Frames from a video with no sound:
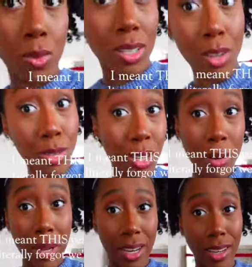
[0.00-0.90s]
we're also
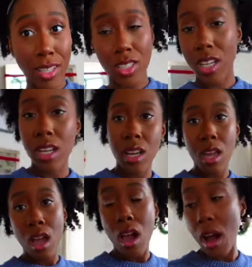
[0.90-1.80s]
getting married next year.
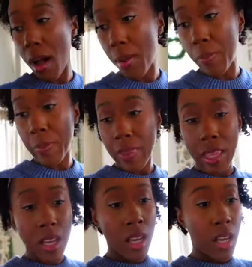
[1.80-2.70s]
Um,
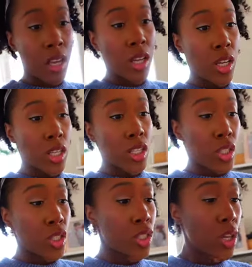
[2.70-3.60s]

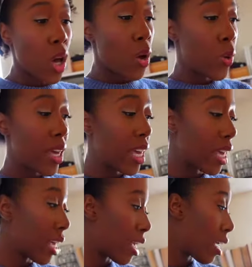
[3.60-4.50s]
so
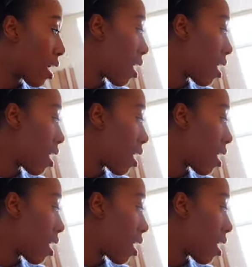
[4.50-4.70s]
he